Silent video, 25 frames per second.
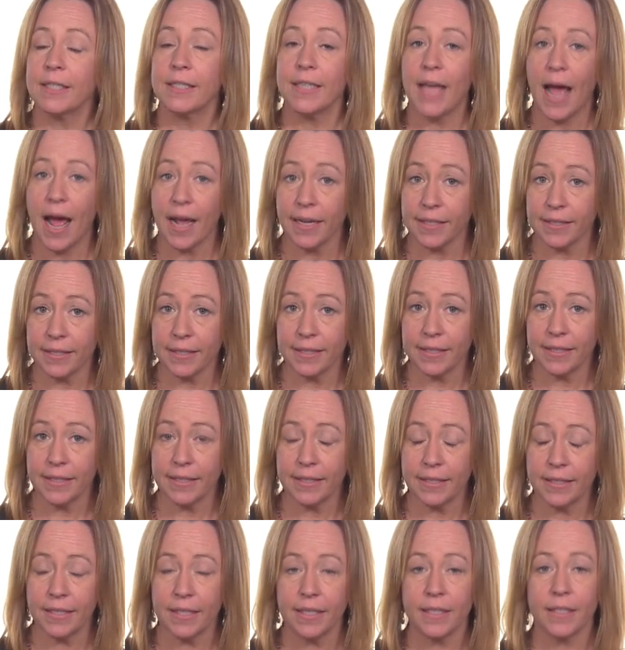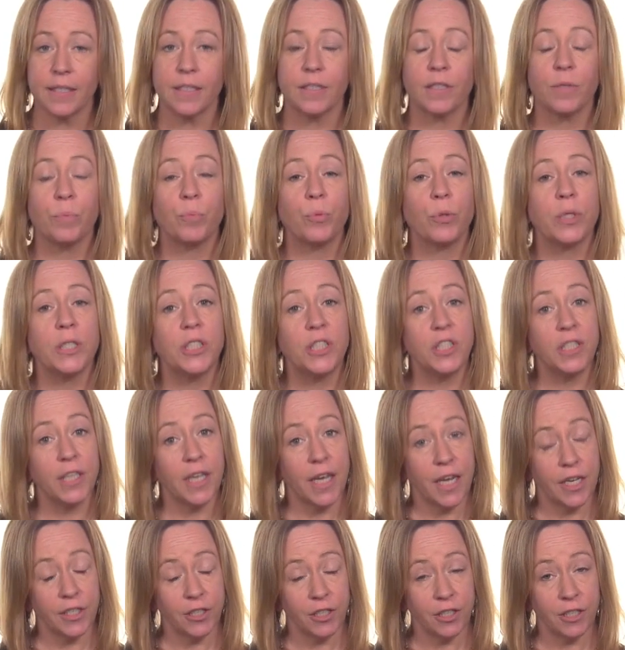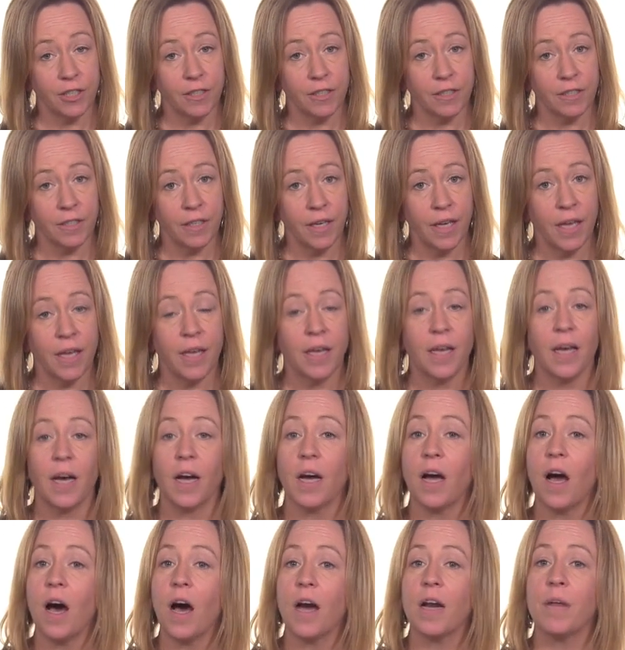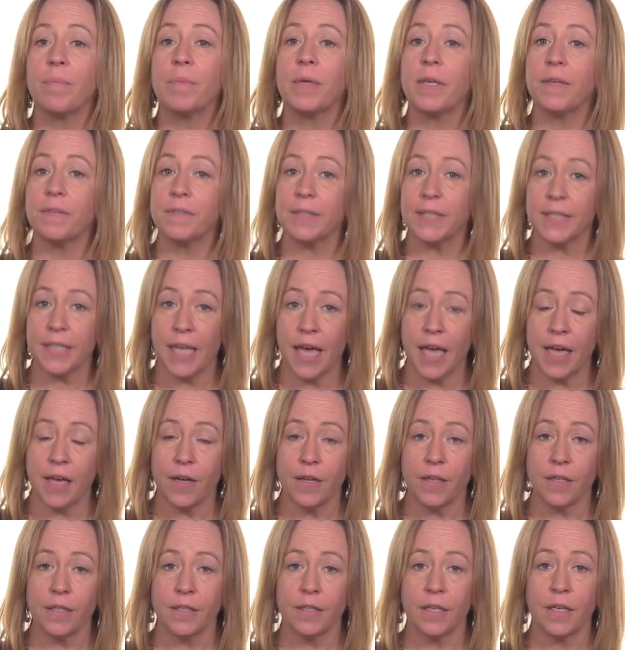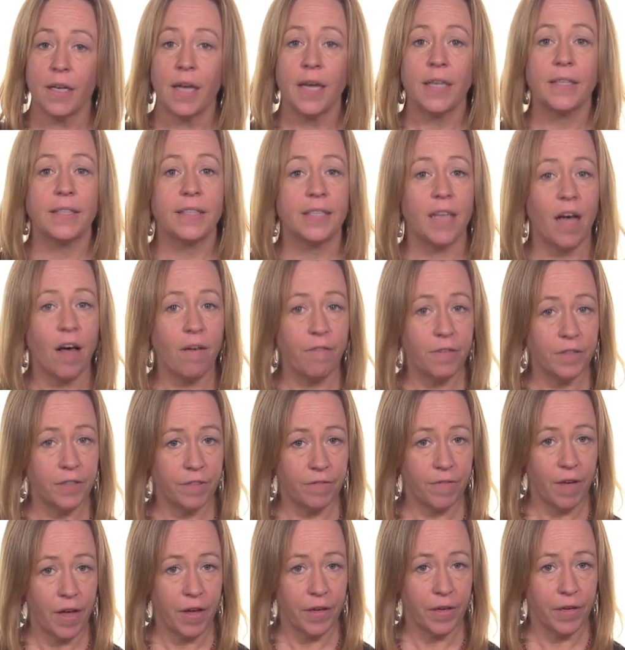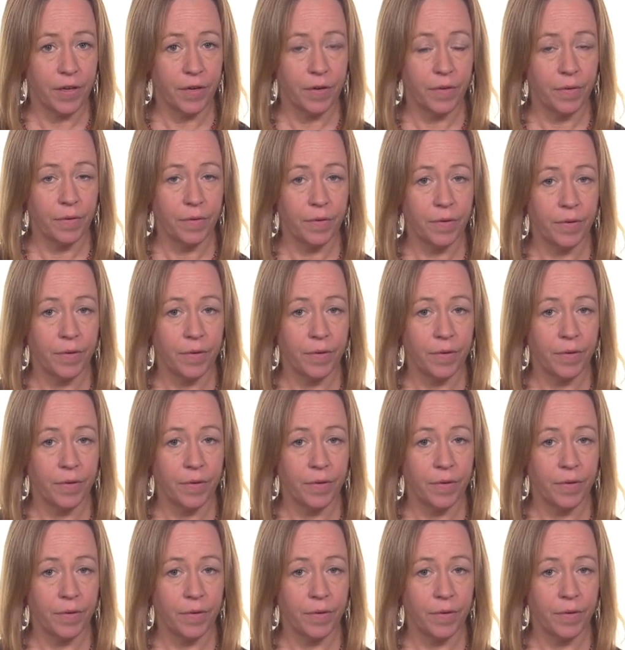taxes, depreciation, economy of scale, and salvage value,